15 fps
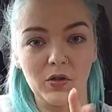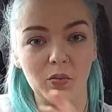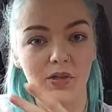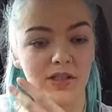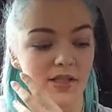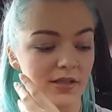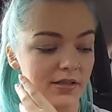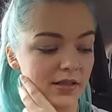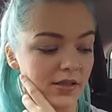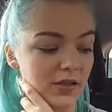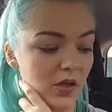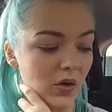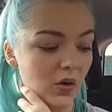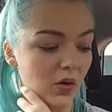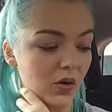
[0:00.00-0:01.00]
up in Disney
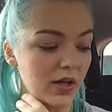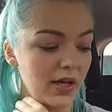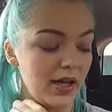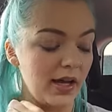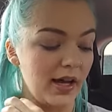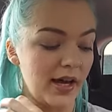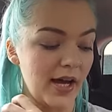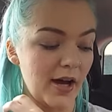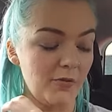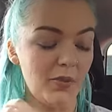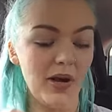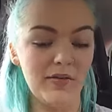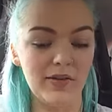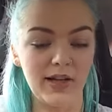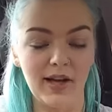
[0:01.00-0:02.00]
Store. I've
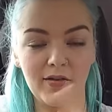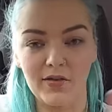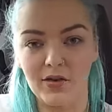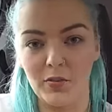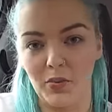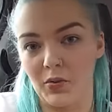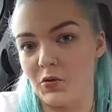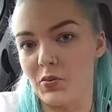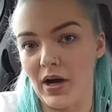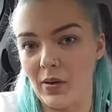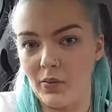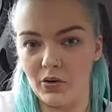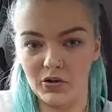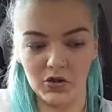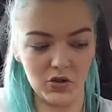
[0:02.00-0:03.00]
put everything else in the boot, but I
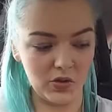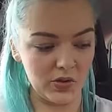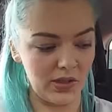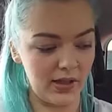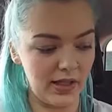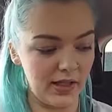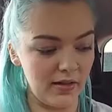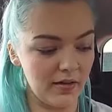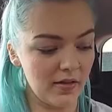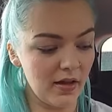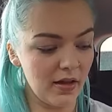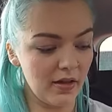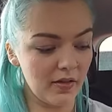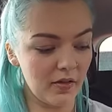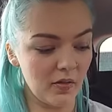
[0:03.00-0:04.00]
wanted to show you these.
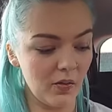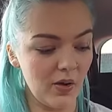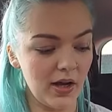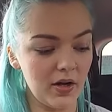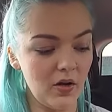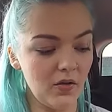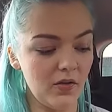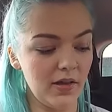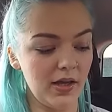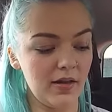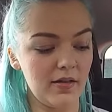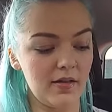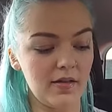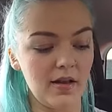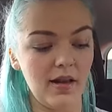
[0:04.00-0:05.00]
So I got
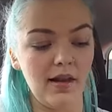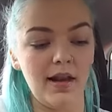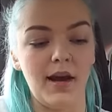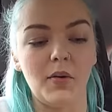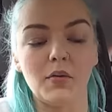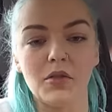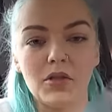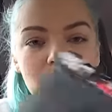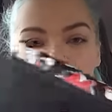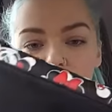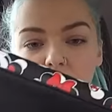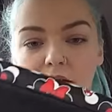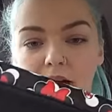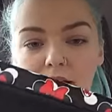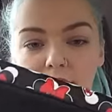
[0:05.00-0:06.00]
this
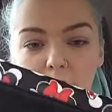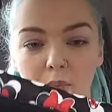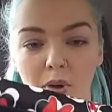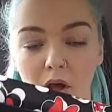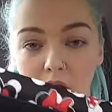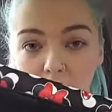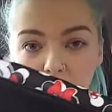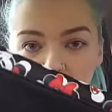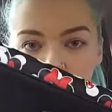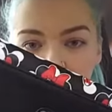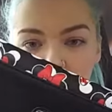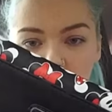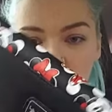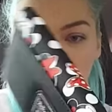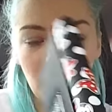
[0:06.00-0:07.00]
Loungefly
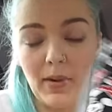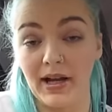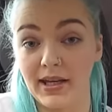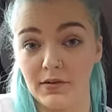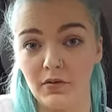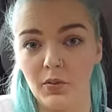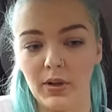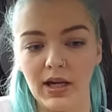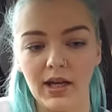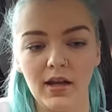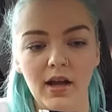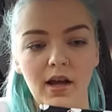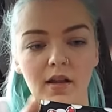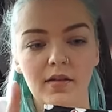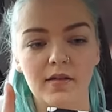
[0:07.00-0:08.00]
purse for my giveaway.
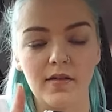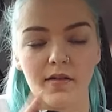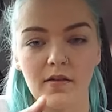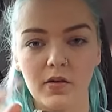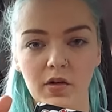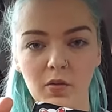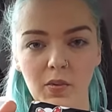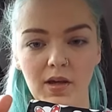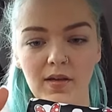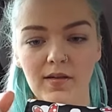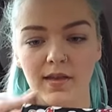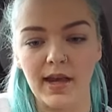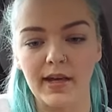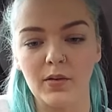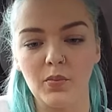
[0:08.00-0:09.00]
This is going to be
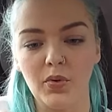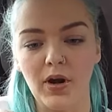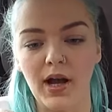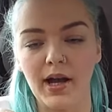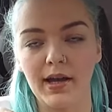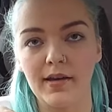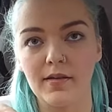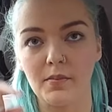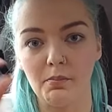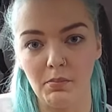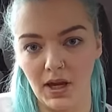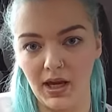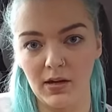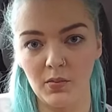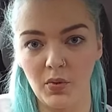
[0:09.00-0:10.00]
second prize,
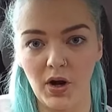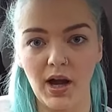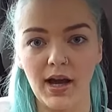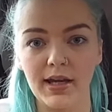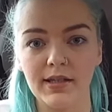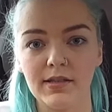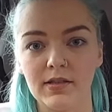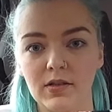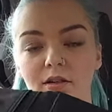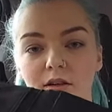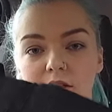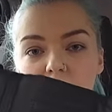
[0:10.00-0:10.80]
main prize. So look at